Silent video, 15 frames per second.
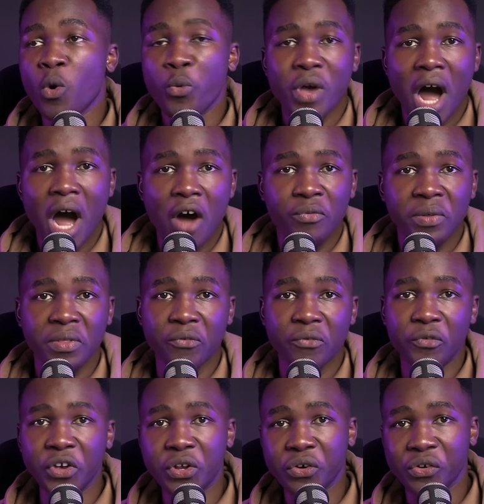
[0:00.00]
we are having the
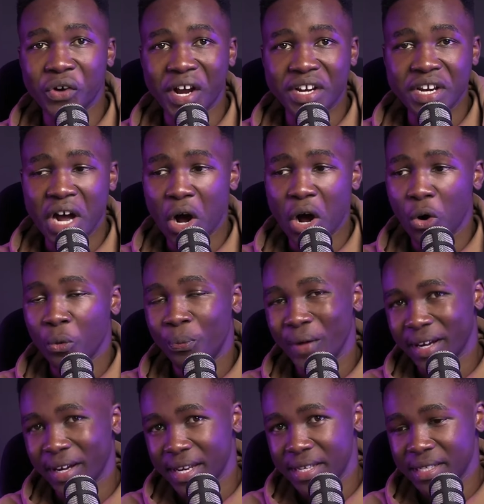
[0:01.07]
video right now.
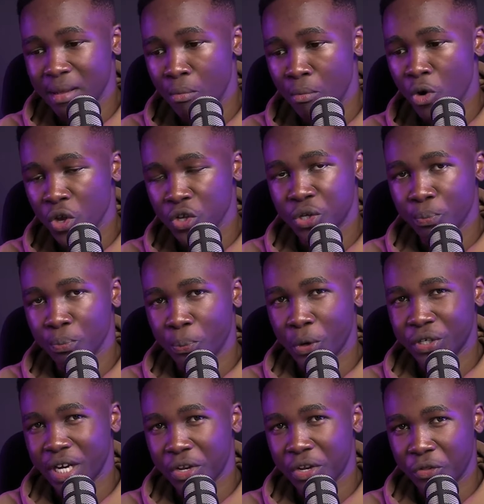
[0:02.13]
That is the most
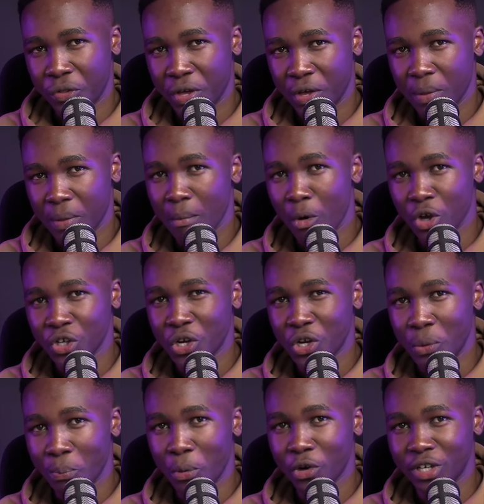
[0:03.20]
important thing, the most
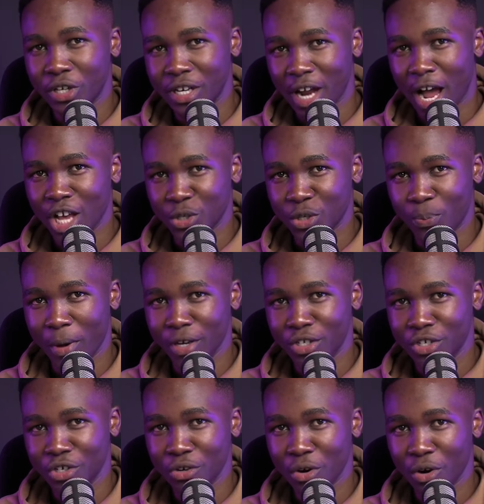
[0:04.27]
important
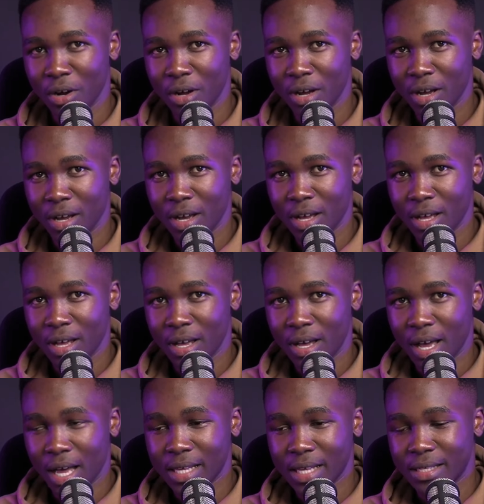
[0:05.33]
aspect, you know.
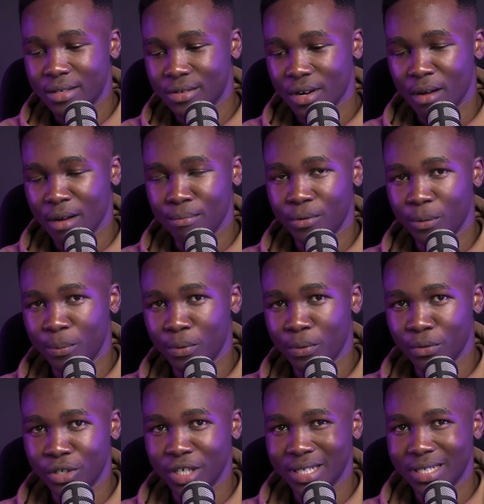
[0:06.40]
As Trump will
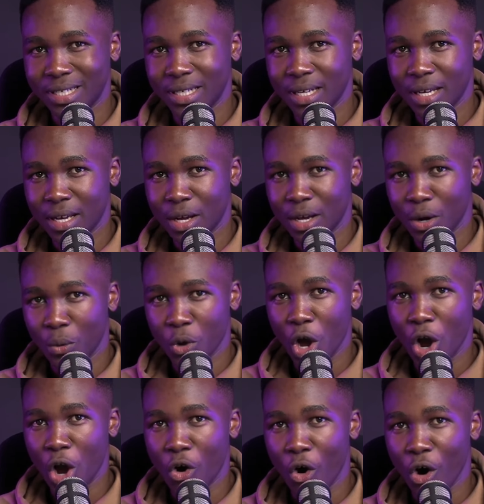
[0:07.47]
put it, we
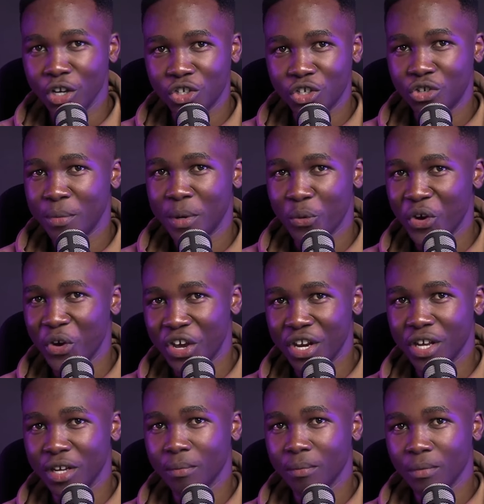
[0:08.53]
are going to be
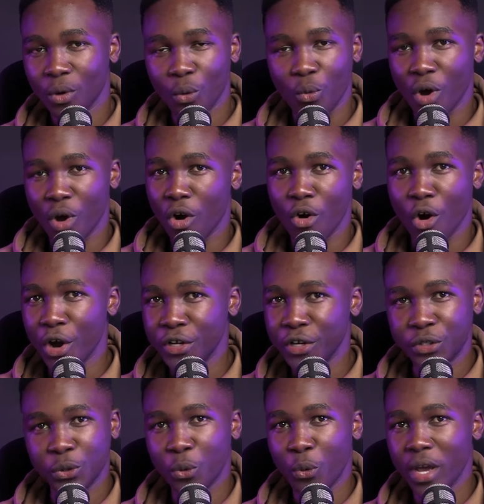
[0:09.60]
winning. We are
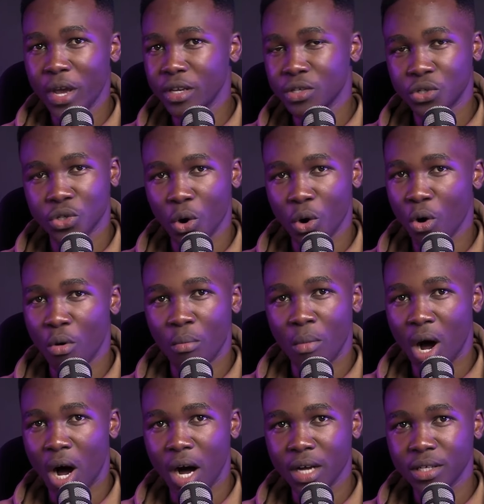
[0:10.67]
going to win so
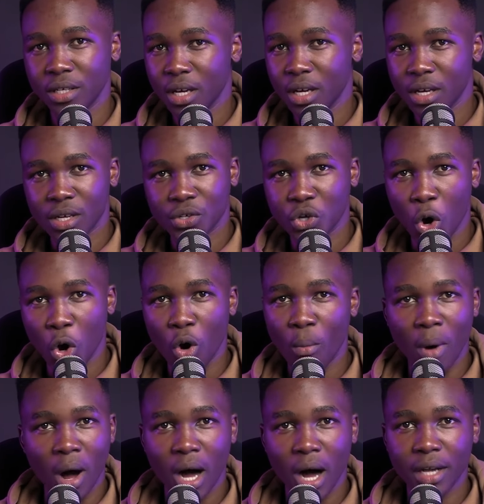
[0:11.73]
much, so
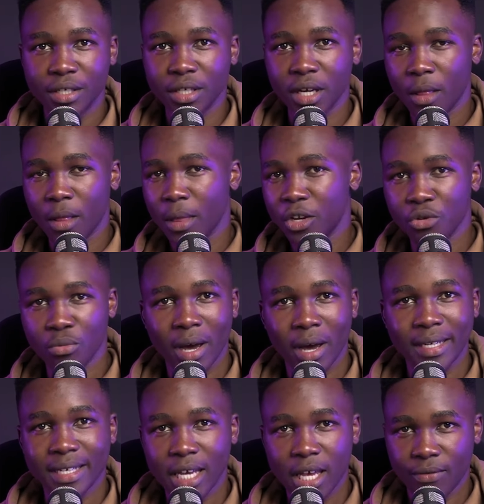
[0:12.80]
much that you
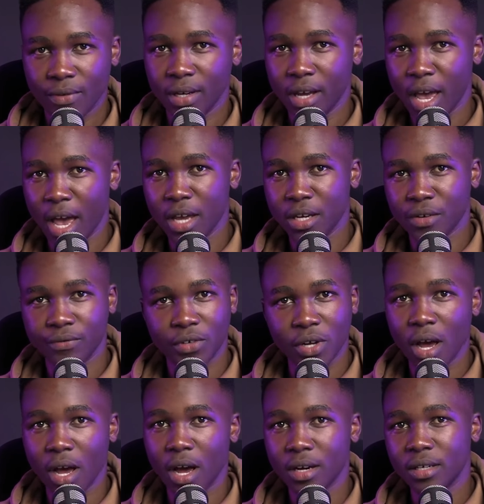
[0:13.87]
might even get a
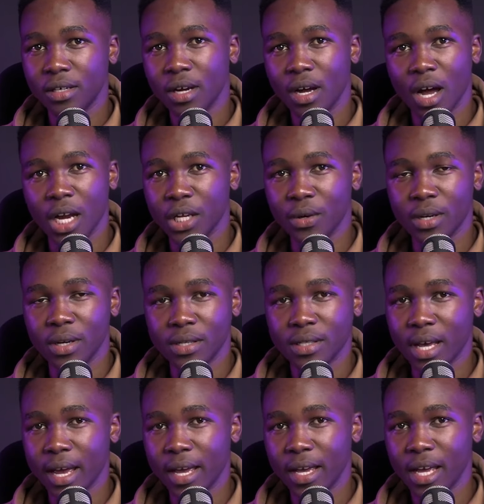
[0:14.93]
third. And they will
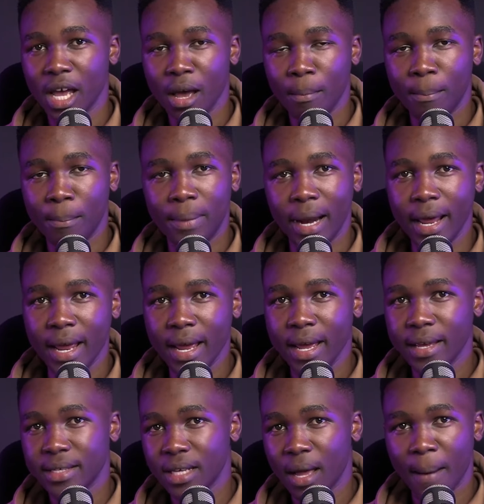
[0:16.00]
say,
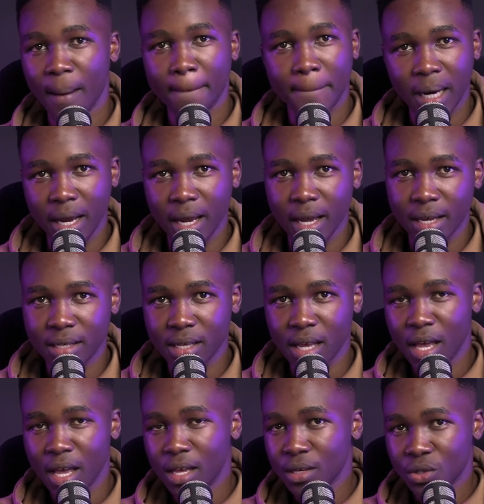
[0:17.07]
please Please,
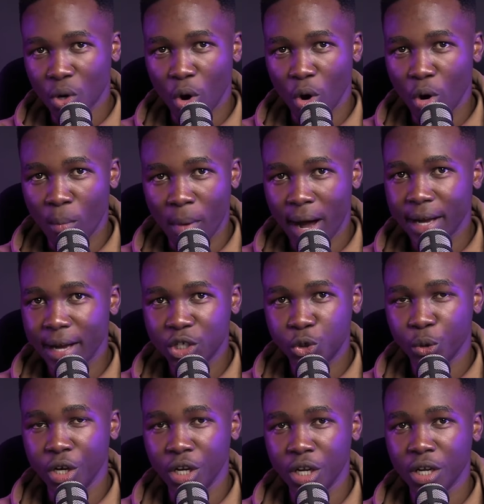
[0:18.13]
so
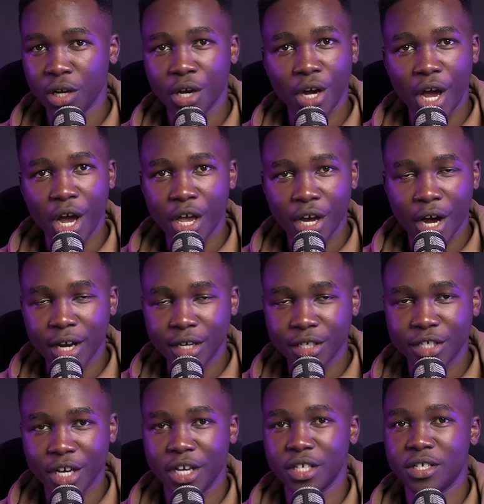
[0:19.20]
much winning. I
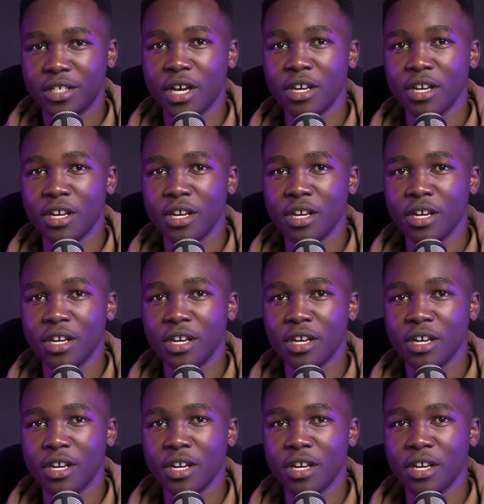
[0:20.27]
can't take it